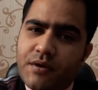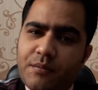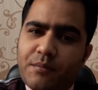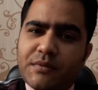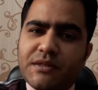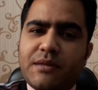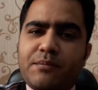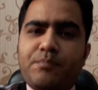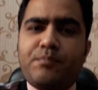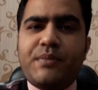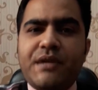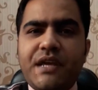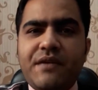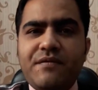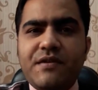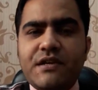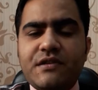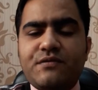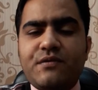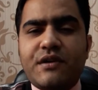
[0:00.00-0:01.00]
but the
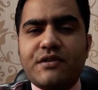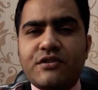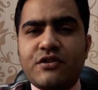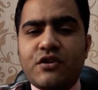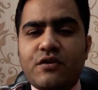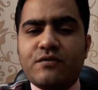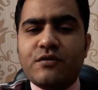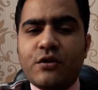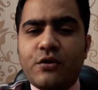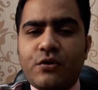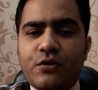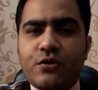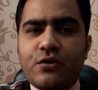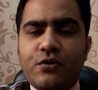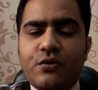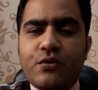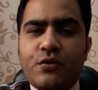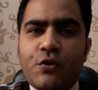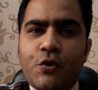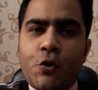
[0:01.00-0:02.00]
previous version of law
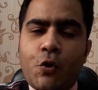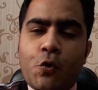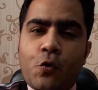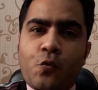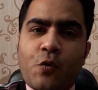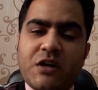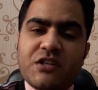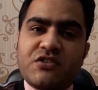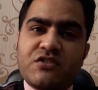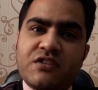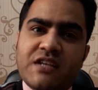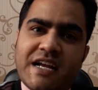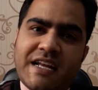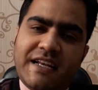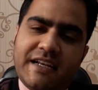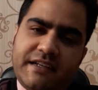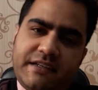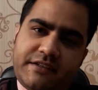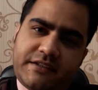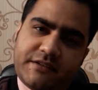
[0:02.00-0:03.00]
was
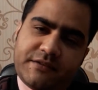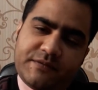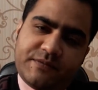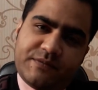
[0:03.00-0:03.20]
silent